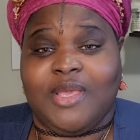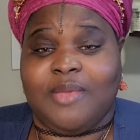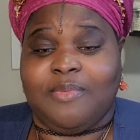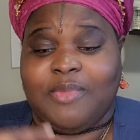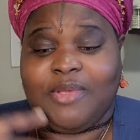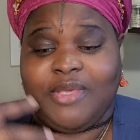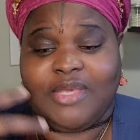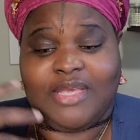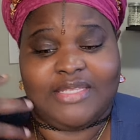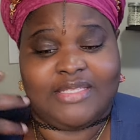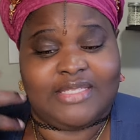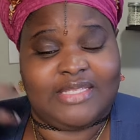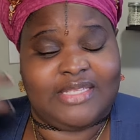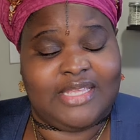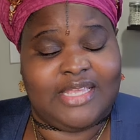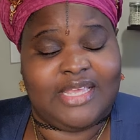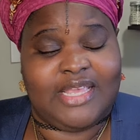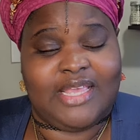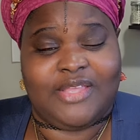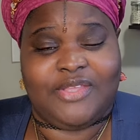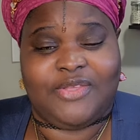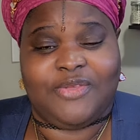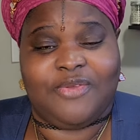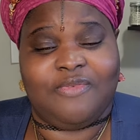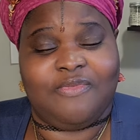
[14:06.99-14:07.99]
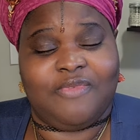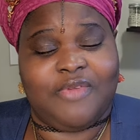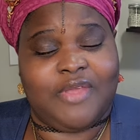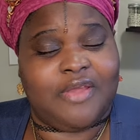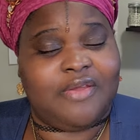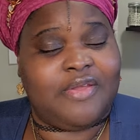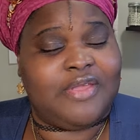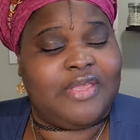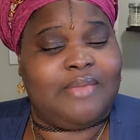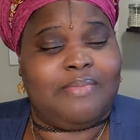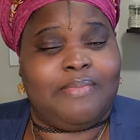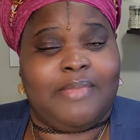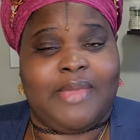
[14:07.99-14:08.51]
Because again, you're
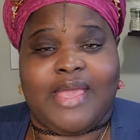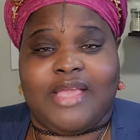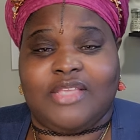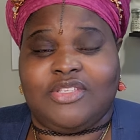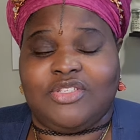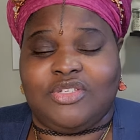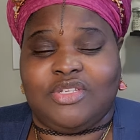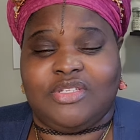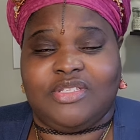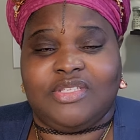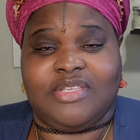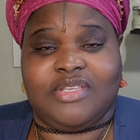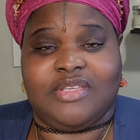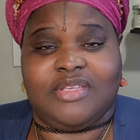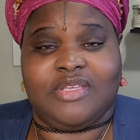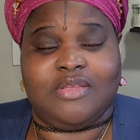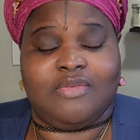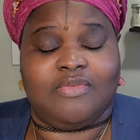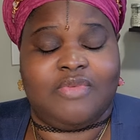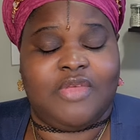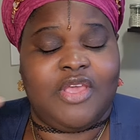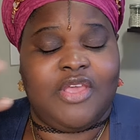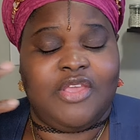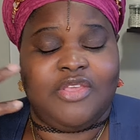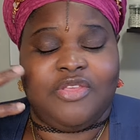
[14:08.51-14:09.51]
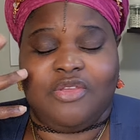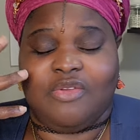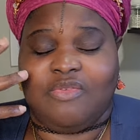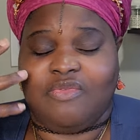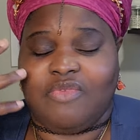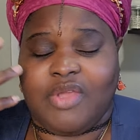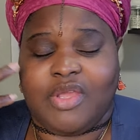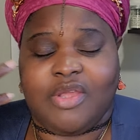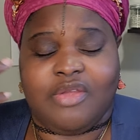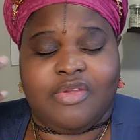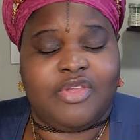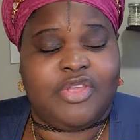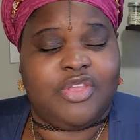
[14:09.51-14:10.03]
very imaginative, you're
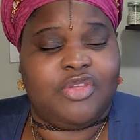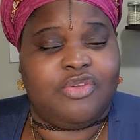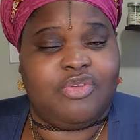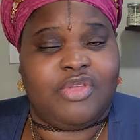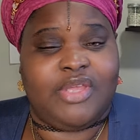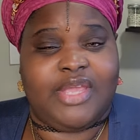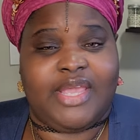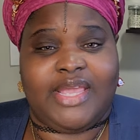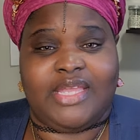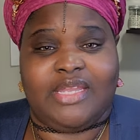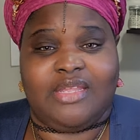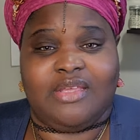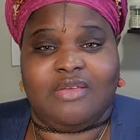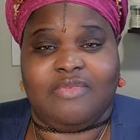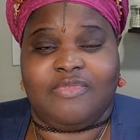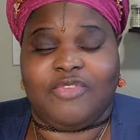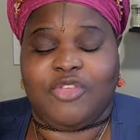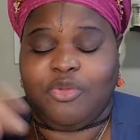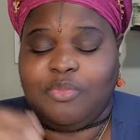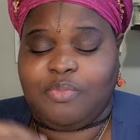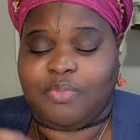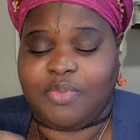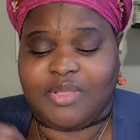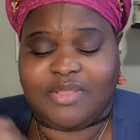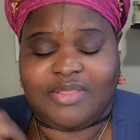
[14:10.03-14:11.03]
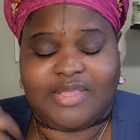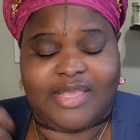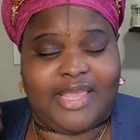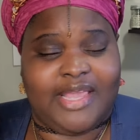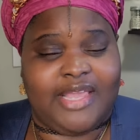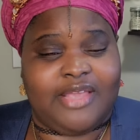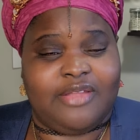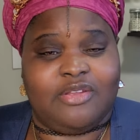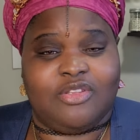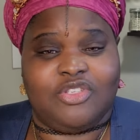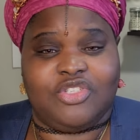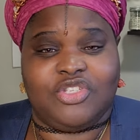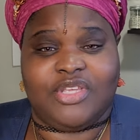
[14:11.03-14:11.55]
very creative, you put that
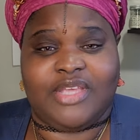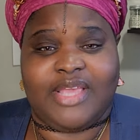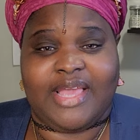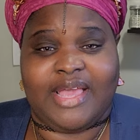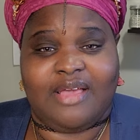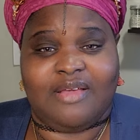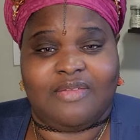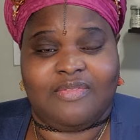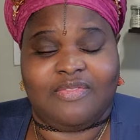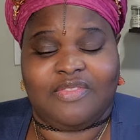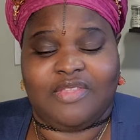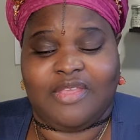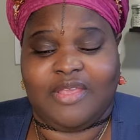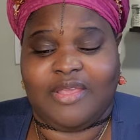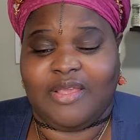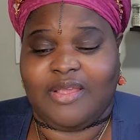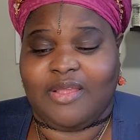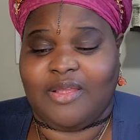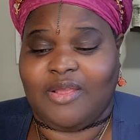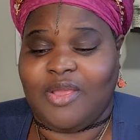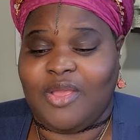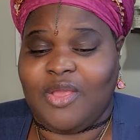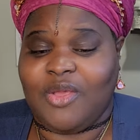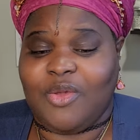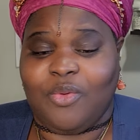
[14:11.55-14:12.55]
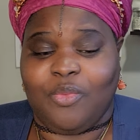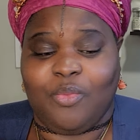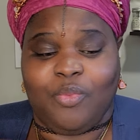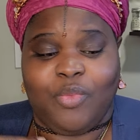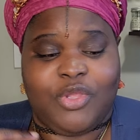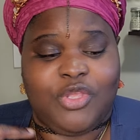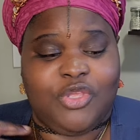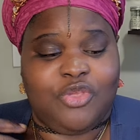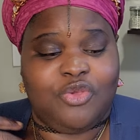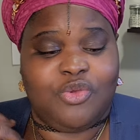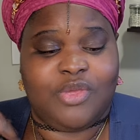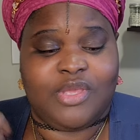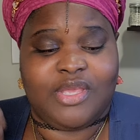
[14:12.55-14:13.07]
energy out there.
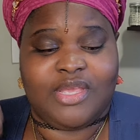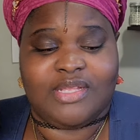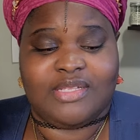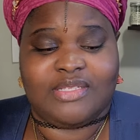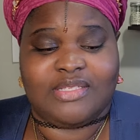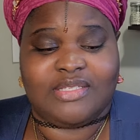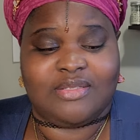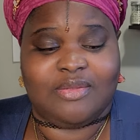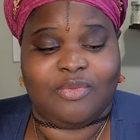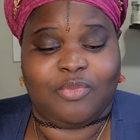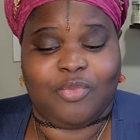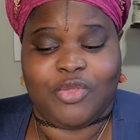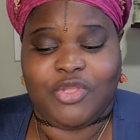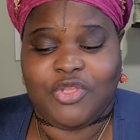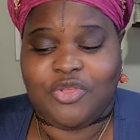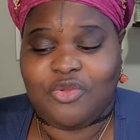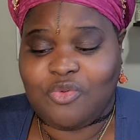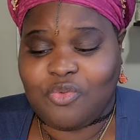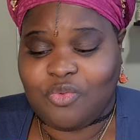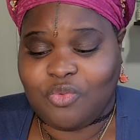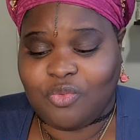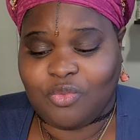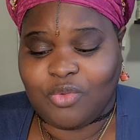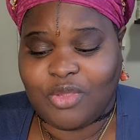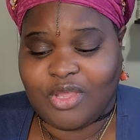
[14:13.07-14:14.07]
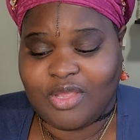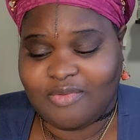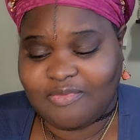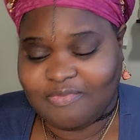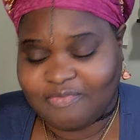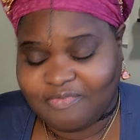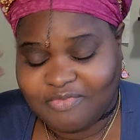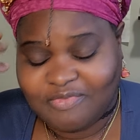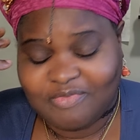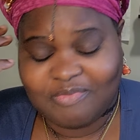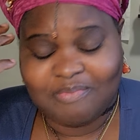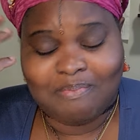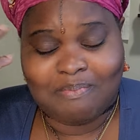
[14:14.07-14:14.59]
When you get when you
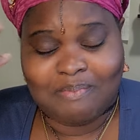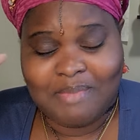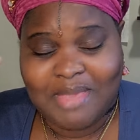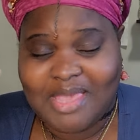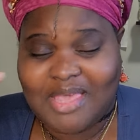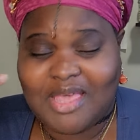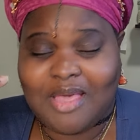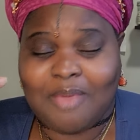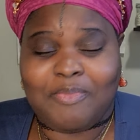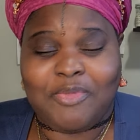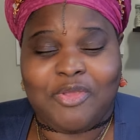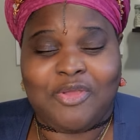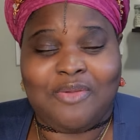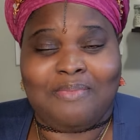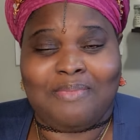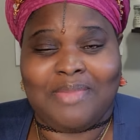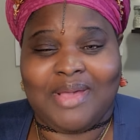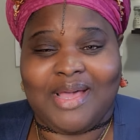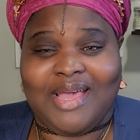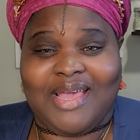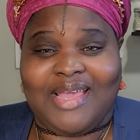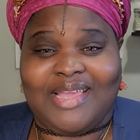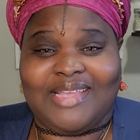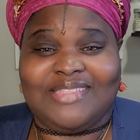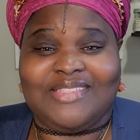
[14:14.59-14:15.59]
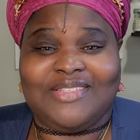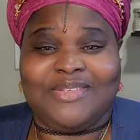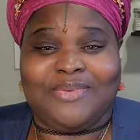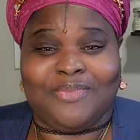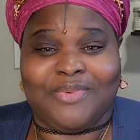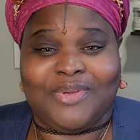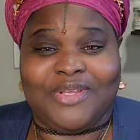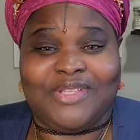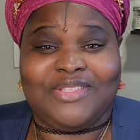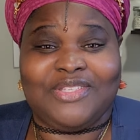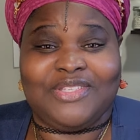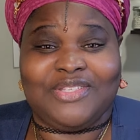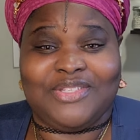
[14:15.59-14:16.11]
make up your mind to
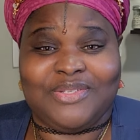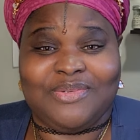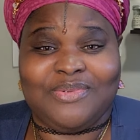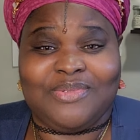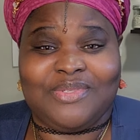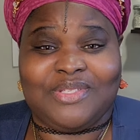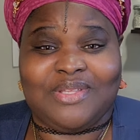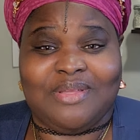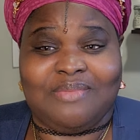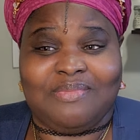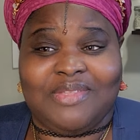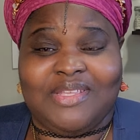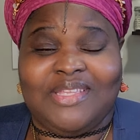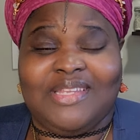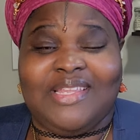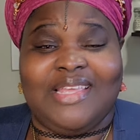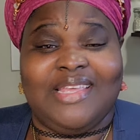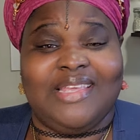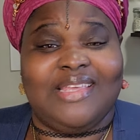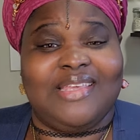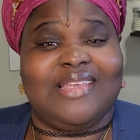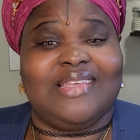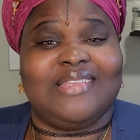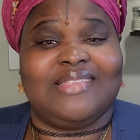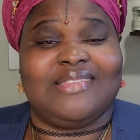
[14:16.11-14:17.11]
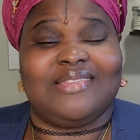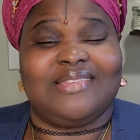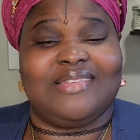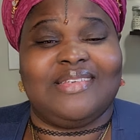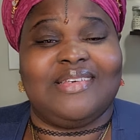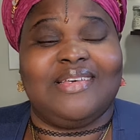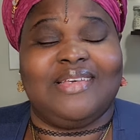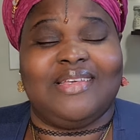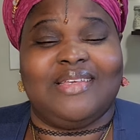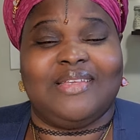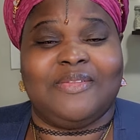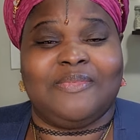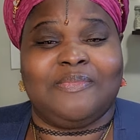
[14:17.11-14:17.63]
want to do something, it gets
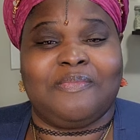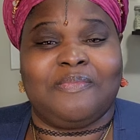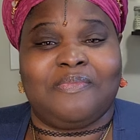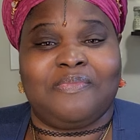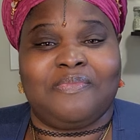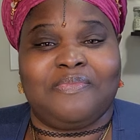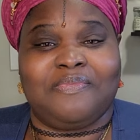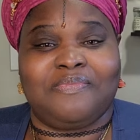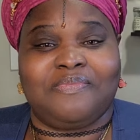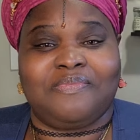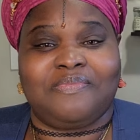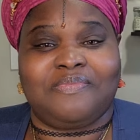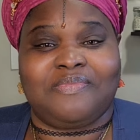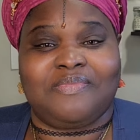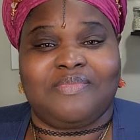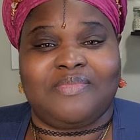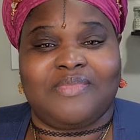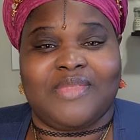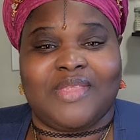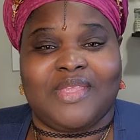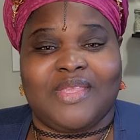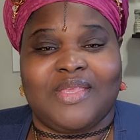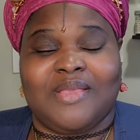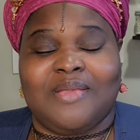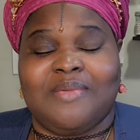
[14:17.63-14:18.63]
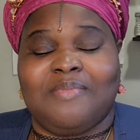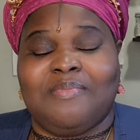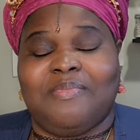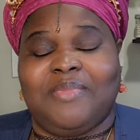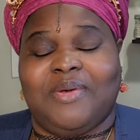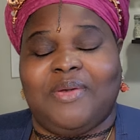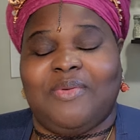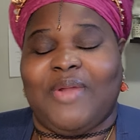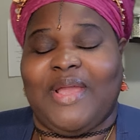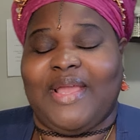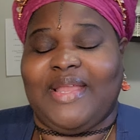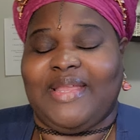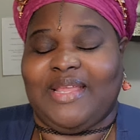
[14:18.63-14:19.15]
done.
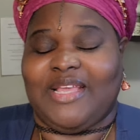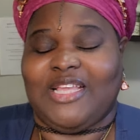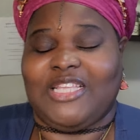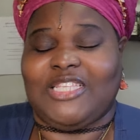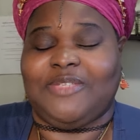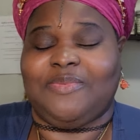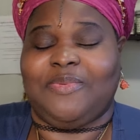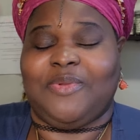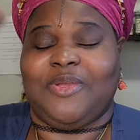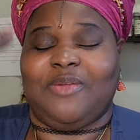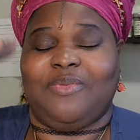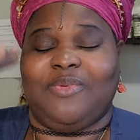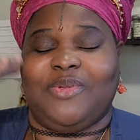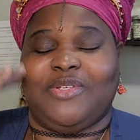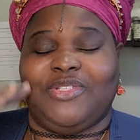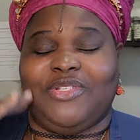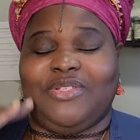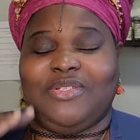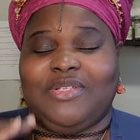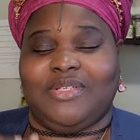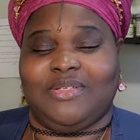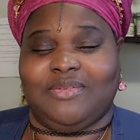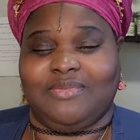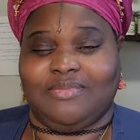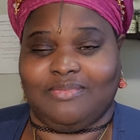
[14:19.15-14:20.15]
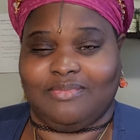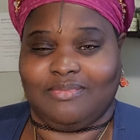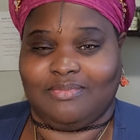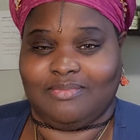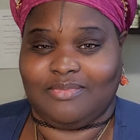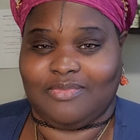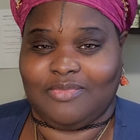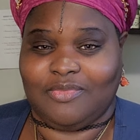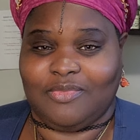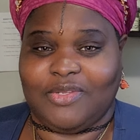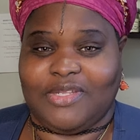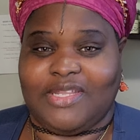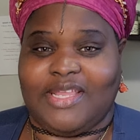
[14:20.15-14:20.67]
But right now Spirit wants you to
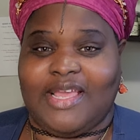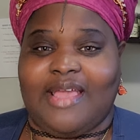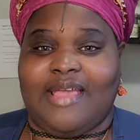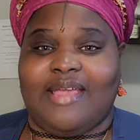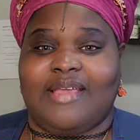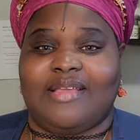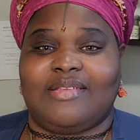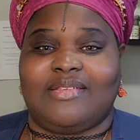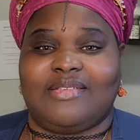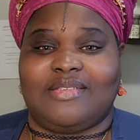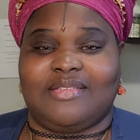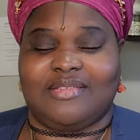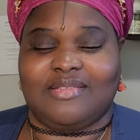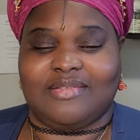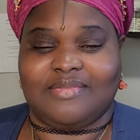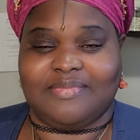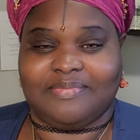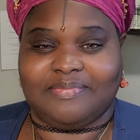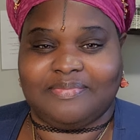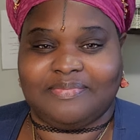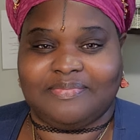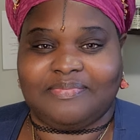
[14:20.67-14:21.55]
relax.